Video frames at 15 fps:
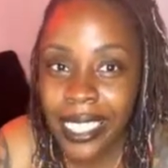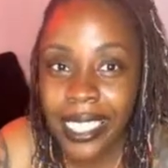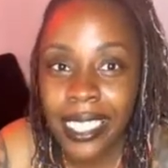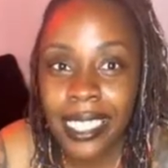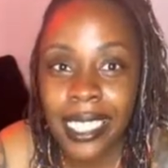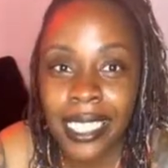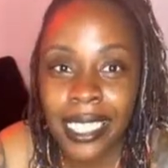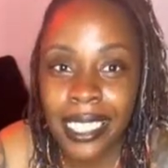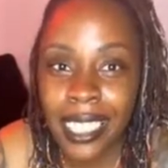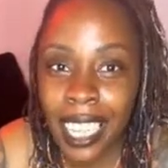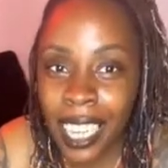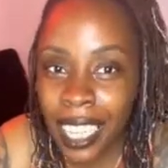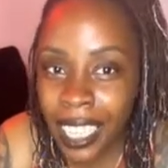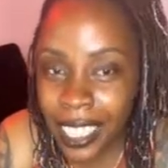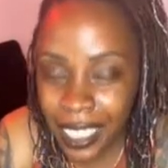This is
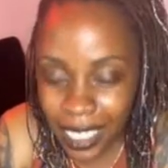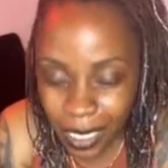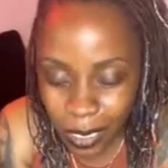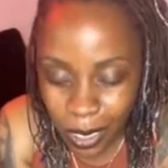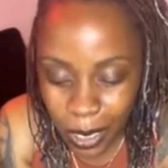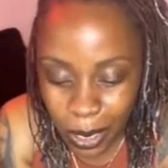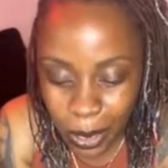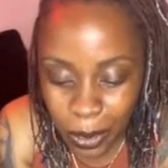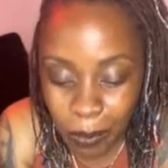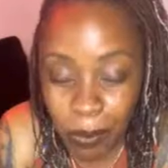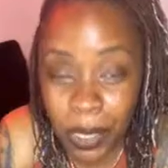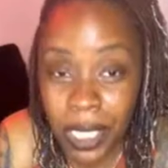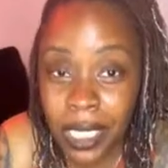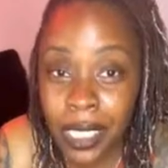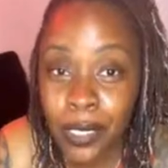not.
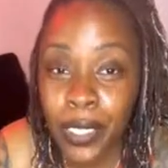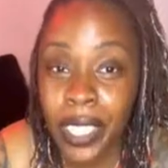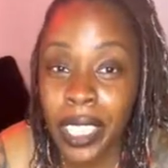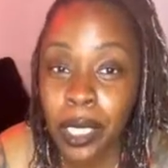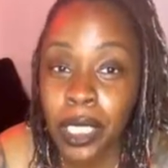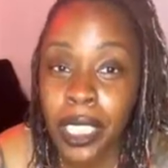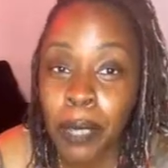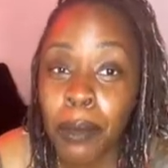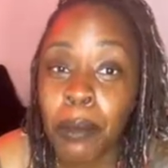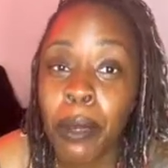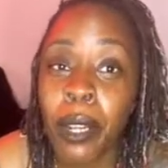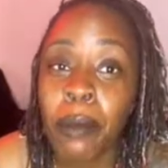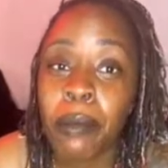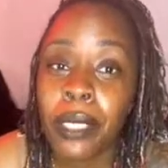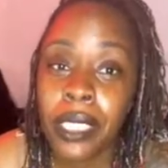This is for entertainment
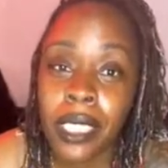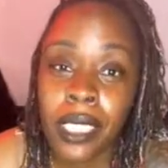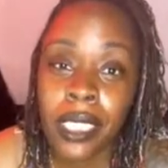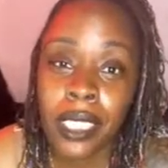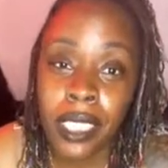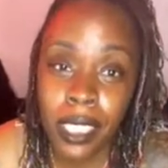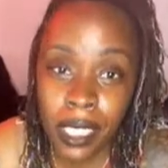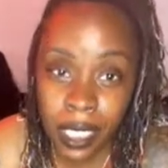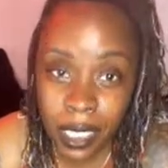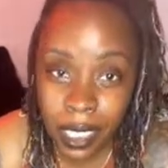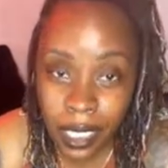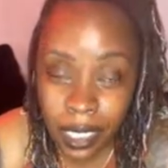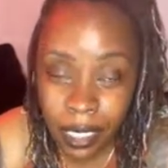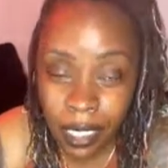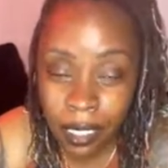purposes.
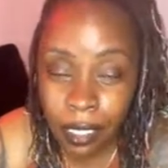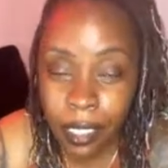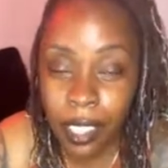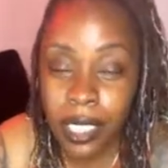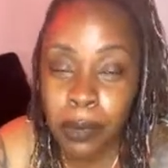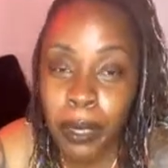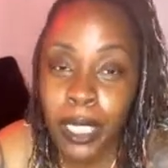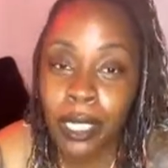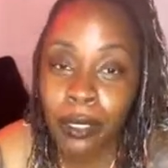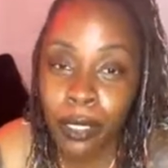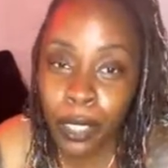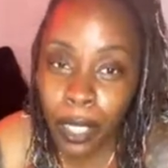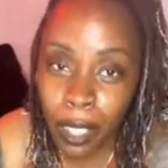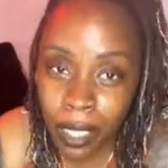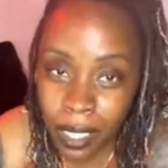For especially for
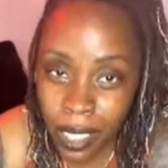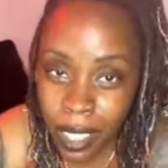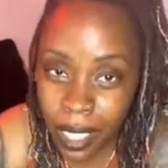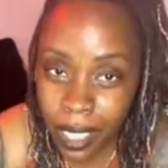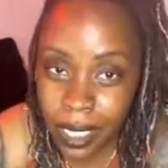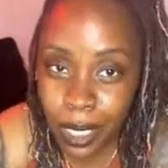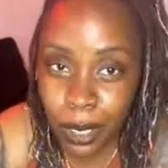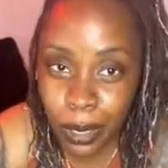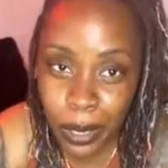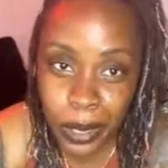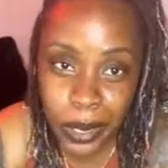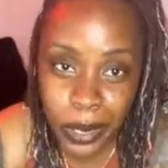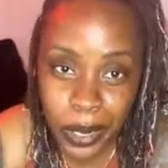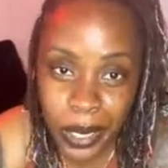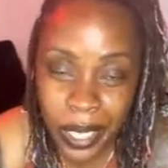y'all that like to troll.
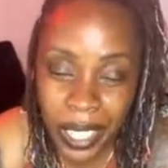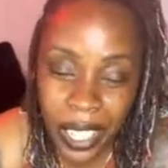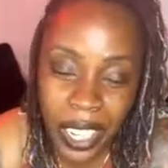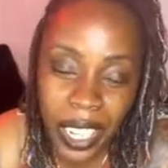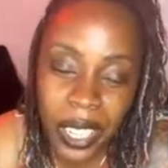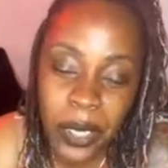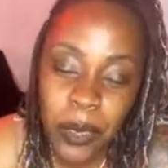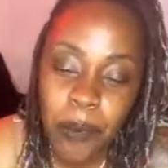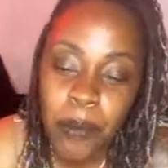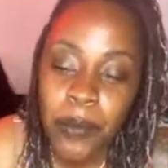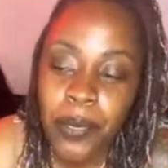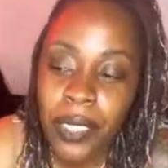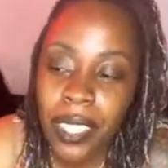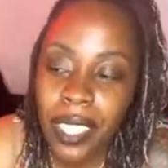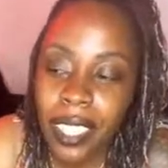All right.
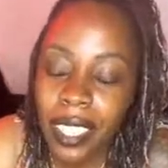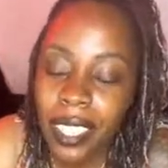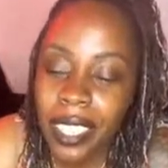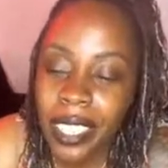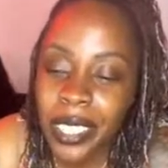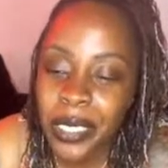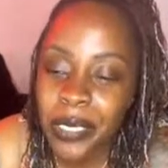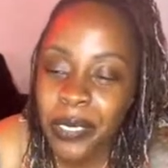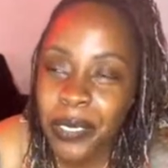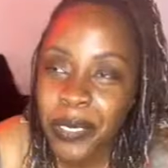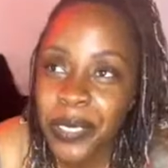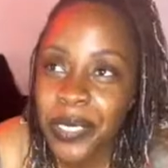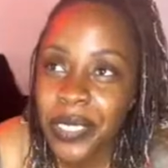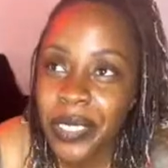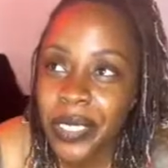Um.
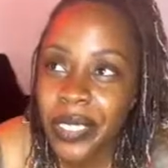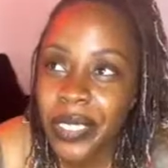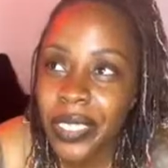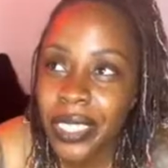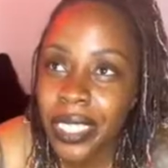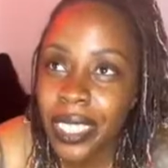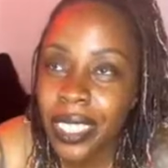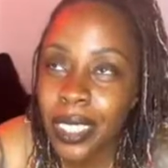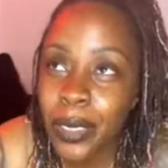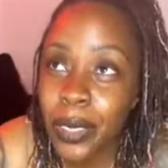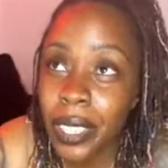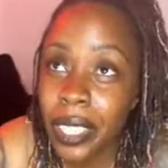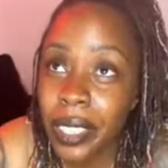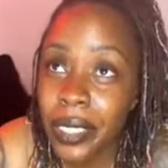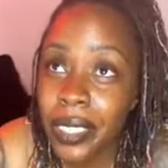What
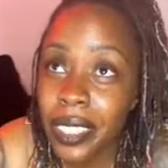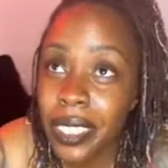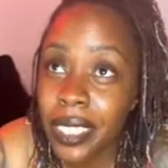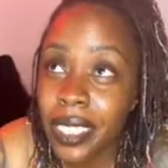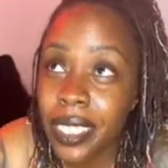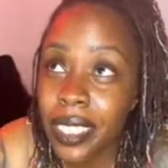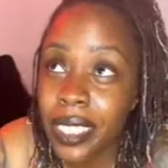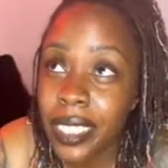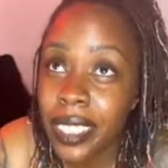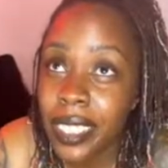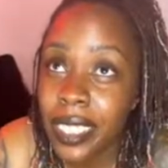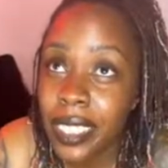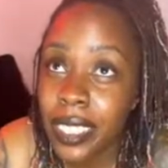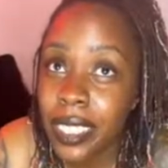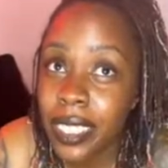else?
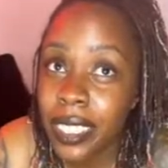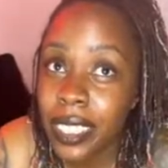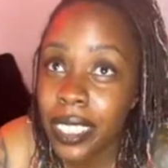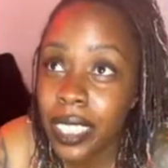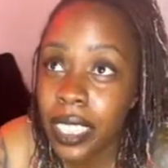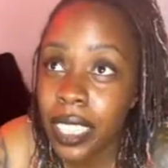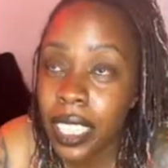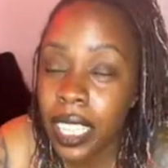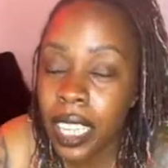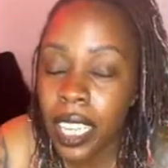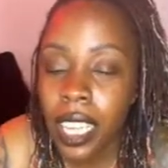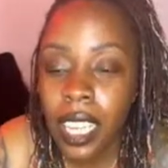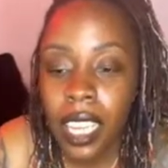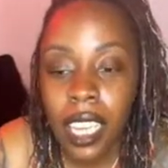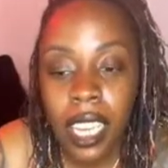Yeah.
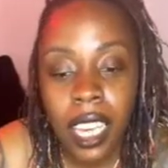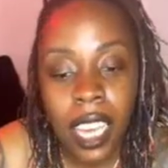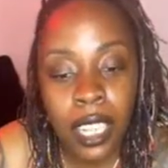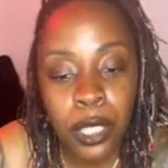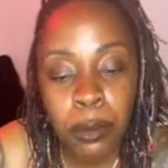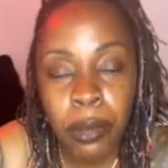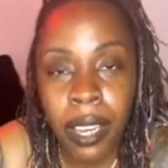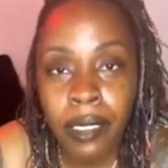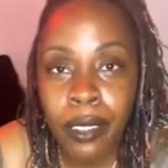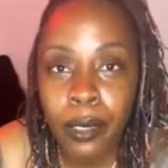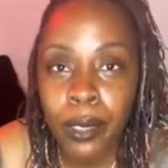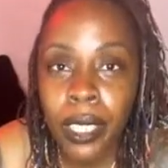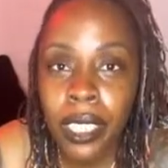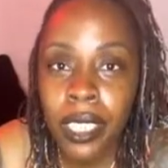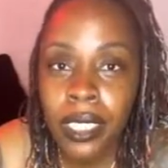I do private
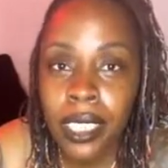readings.